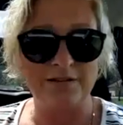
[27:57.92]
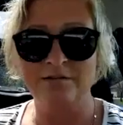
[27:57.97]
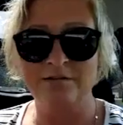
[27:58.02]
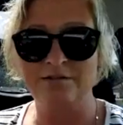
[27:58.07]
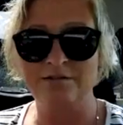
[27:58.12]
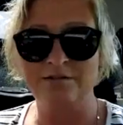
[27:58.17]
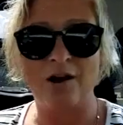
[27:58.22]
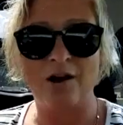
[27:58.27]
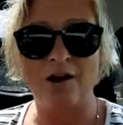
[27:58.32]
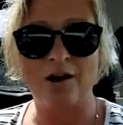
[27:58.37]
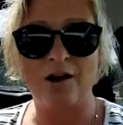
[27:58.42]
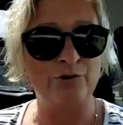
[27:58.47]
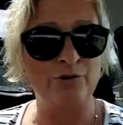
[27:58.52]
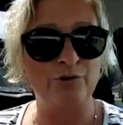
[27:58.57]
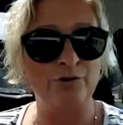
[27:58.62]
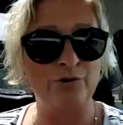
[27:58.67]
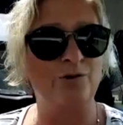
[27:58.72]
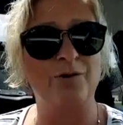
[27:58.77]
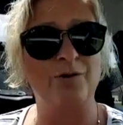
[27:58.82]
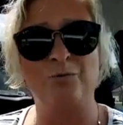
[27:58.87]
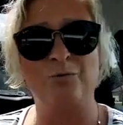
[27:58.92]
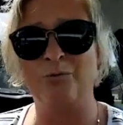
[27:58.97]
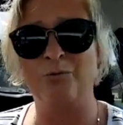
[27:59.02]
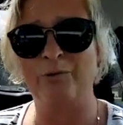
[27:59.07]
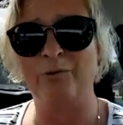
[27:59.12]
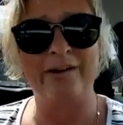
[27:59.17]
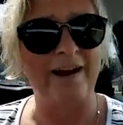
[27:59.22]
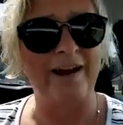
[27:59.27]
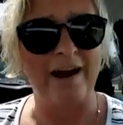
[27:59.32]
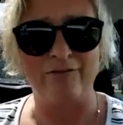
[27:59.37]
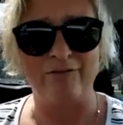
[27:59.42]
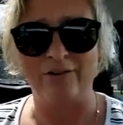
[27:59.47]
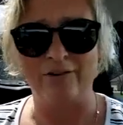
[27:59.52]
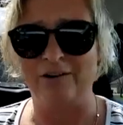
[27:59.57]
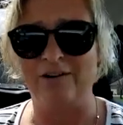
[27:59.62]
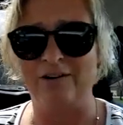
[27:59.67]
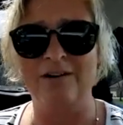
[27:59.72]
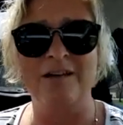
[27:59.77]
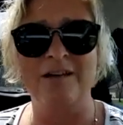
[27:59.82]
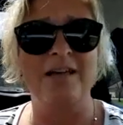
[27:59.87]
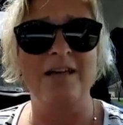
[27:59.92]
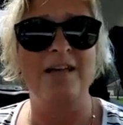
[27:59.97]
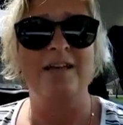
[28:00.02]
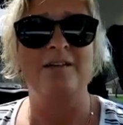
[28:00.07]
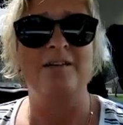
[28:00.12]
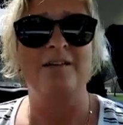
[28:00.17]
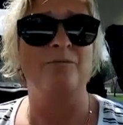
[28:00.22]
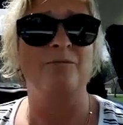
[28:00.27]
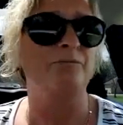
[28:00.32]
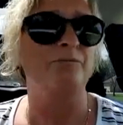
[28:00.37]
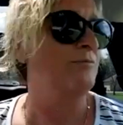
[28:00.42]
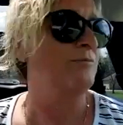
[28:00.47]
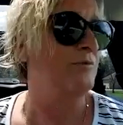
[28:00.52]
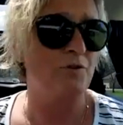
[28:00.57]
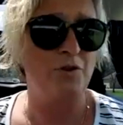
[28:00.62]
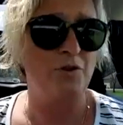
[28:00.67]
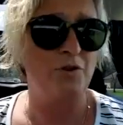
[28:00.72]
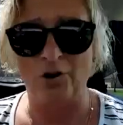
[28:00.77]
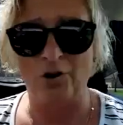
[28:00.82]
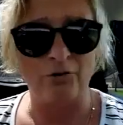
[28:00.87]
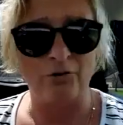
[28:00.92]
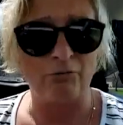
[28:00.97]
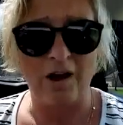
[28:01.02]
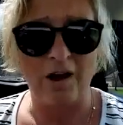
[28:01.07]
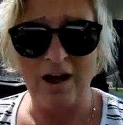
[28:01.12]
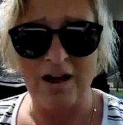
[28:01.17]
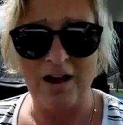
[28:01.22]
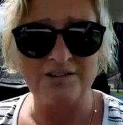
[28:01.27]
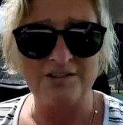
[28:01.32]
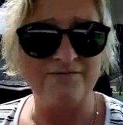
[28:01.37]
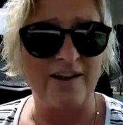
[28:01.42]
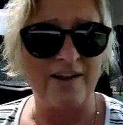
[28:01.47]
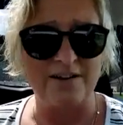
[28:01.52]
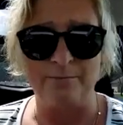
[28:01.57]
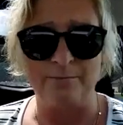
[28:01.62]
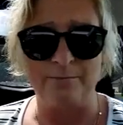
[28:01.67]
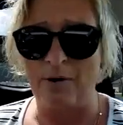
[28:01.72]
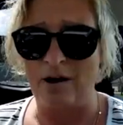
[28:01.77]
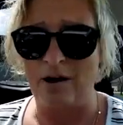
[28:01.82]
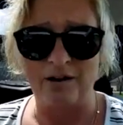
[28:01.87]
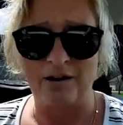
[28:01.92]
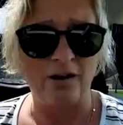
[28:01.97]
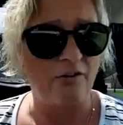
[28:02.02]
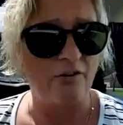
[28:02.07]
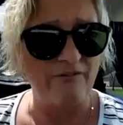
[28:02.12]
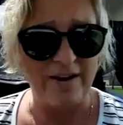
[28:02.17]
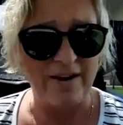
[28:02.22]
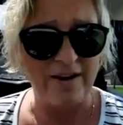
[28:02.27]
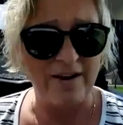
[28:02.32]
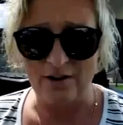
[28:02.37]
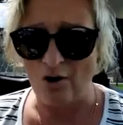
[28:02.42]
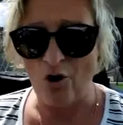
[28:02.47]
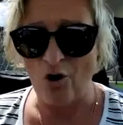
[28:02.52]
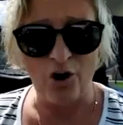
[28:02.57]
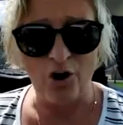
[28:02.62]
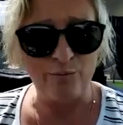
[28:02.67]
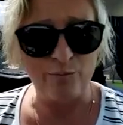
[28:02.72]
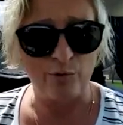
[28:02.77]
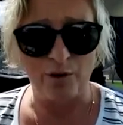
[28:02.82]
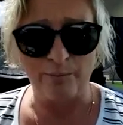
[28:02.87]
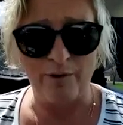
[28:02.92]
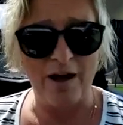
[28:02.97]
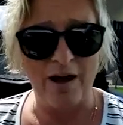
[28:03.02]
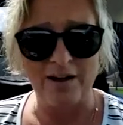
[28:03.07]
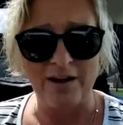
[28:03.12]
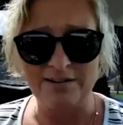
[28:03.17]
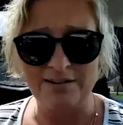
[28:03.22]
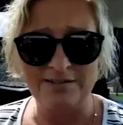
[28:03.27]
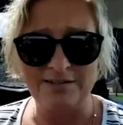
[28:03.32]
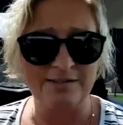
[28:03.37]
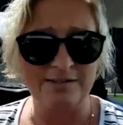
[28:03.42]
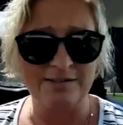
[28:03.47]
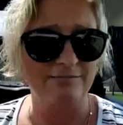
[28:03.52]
dollar store, wherever, your garage, find a cardboard box,